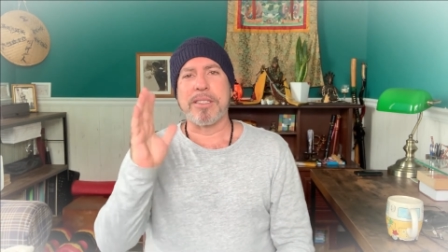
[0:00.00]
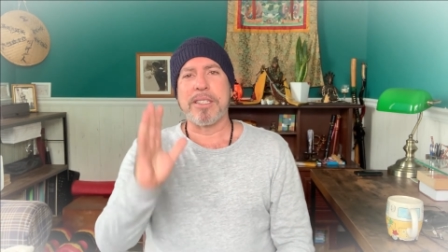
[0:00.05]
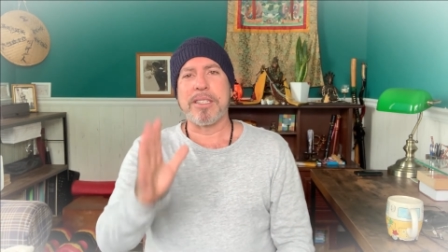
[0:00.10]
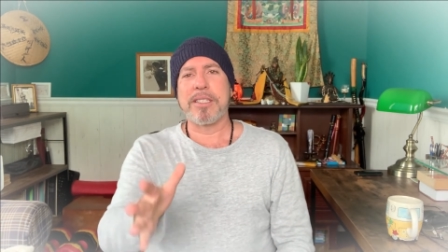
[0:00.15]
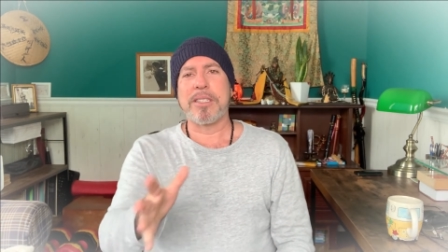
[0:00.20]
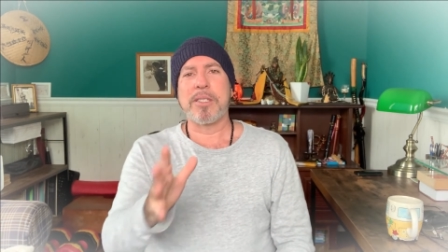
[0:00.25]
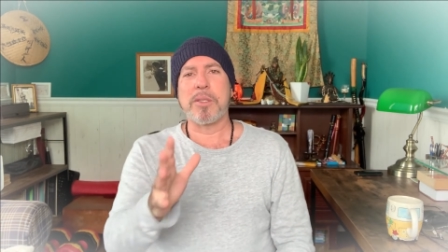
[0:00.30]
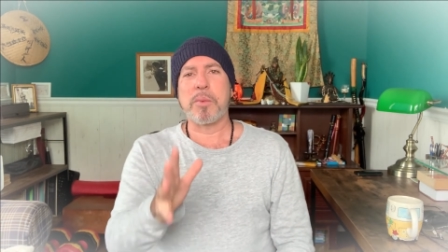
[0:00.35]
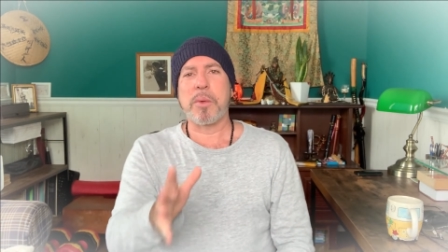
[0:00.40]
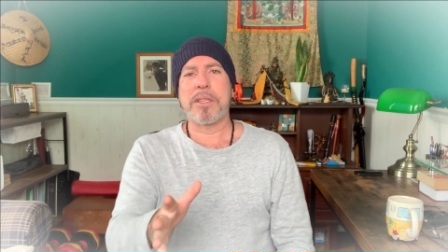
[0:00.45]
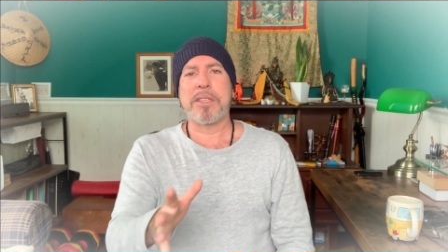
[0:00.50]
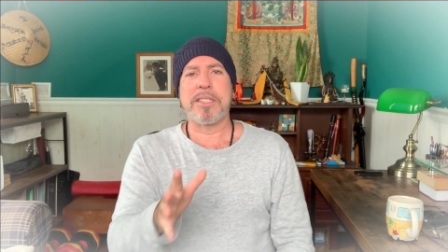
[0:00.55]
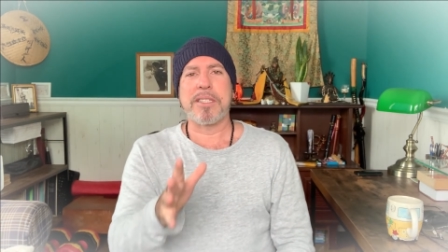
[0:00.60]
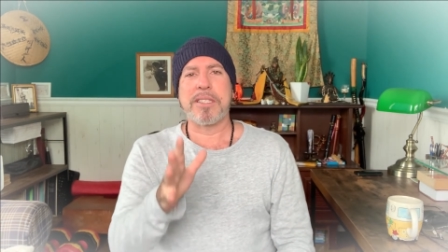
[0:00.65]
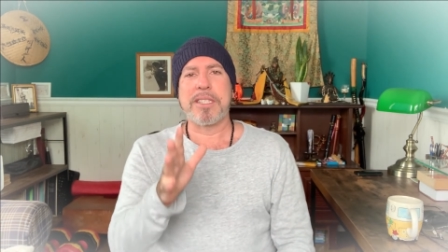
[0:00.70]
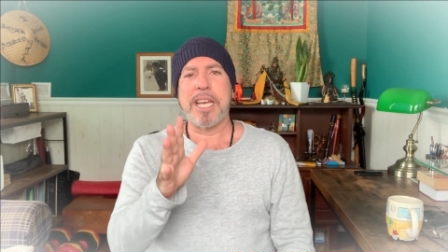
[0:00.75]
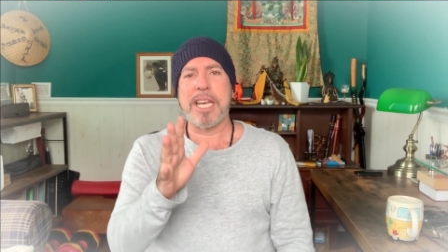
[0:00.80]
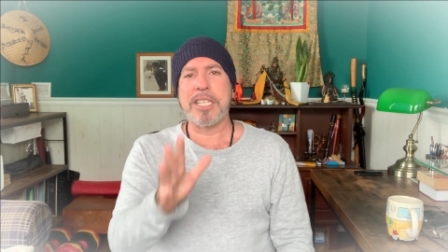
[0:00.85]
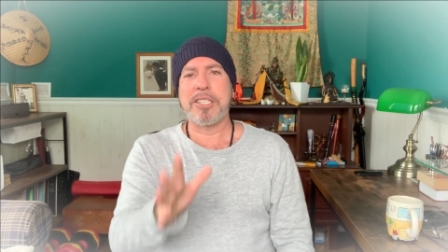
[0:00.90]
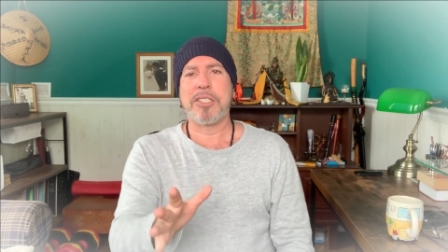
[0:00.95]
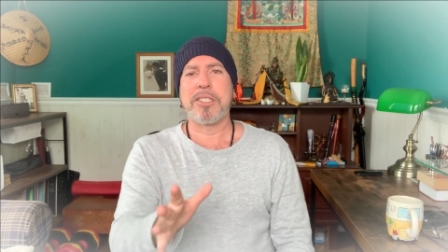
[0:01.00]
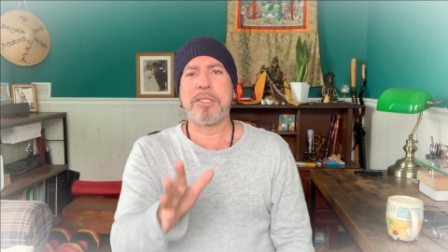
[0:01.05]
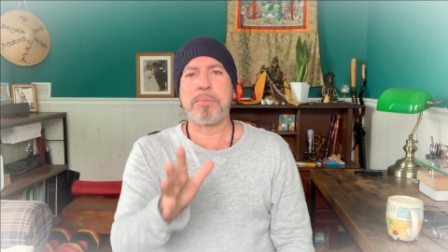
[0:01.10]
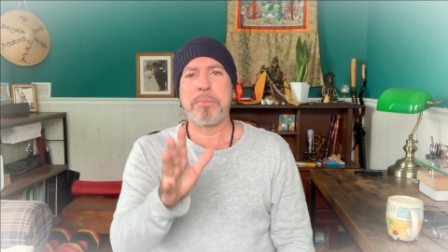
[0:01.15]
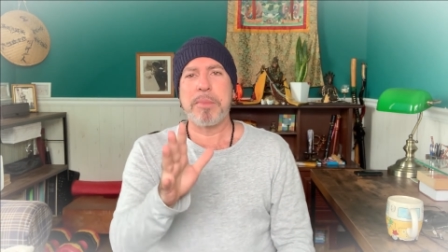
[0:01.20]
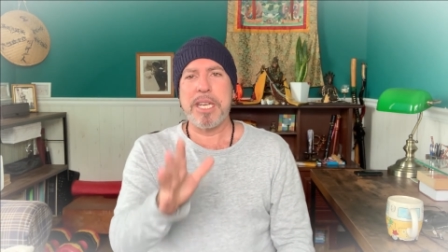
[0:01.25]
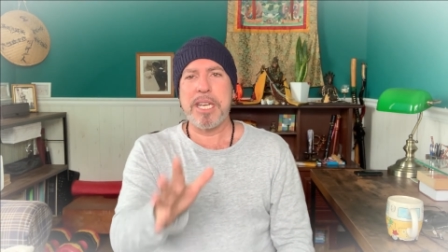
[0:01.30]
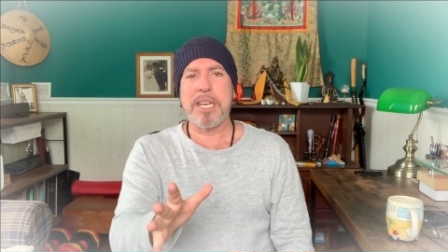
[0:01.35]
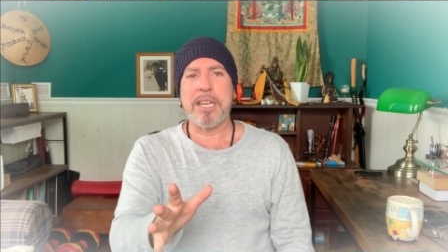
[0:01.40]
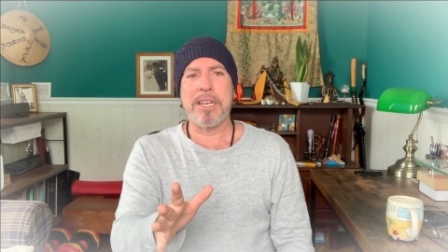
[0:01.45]
and this is what the
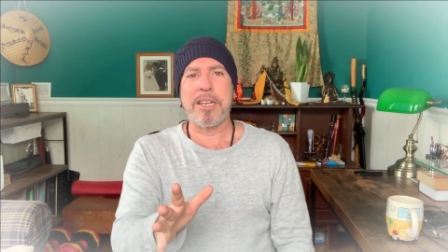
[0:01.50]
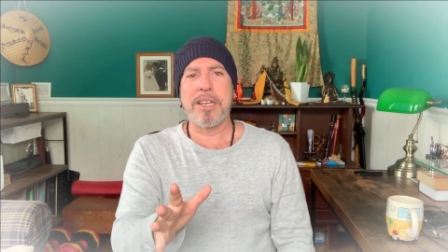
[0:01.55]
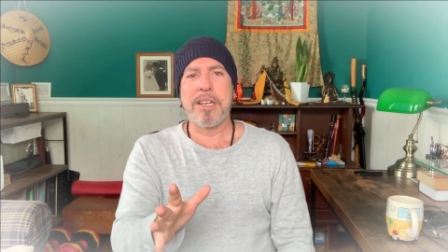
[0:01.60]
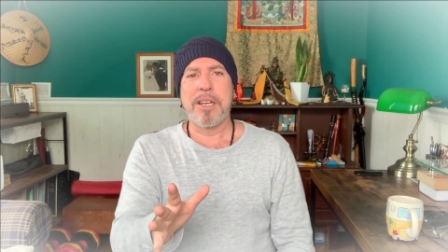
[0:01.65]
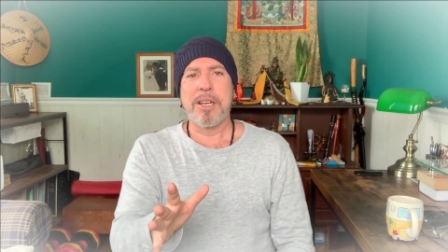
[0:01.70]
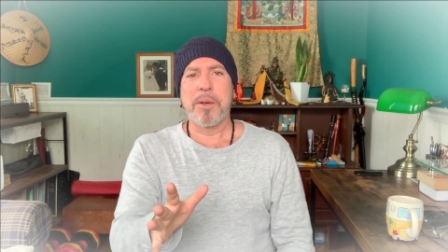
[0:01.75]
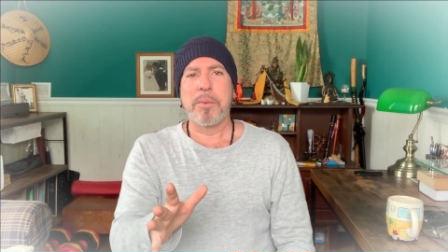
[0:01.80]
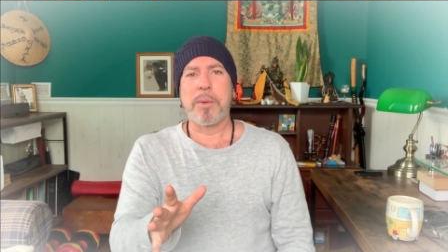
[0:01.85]
sages mean